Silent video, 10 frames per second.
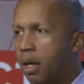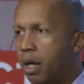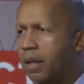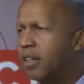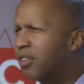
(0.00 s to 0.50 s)

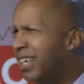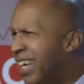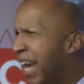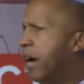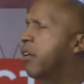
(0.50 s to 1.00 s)
And this
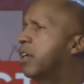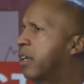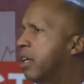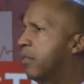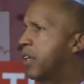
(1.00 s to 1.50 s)

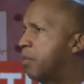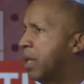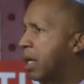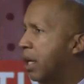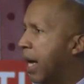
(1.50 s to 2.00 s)
narrative has
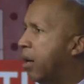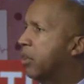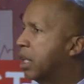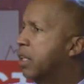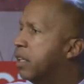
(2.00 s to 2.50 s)
been allowed
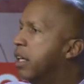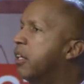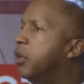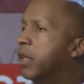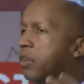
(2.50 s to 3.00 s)
to
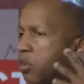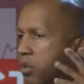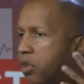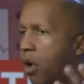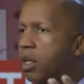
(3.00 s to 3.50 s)
continue, and as a
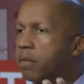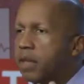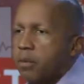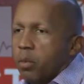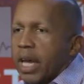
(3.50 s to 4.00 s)
result of
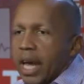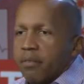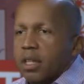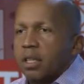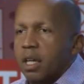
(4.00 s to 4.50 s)
that, we
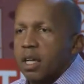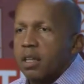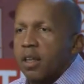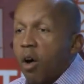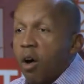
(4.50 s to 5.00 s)
haven't
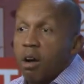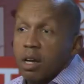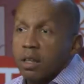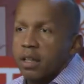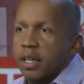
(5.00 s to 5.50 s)
done the
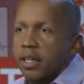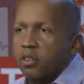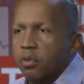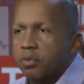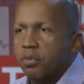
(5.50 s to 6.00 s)
hard things
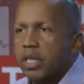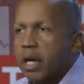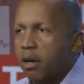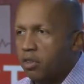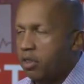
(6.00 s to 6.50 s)
to free
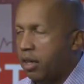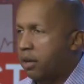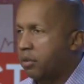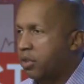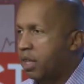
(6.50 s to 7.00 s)
ourselves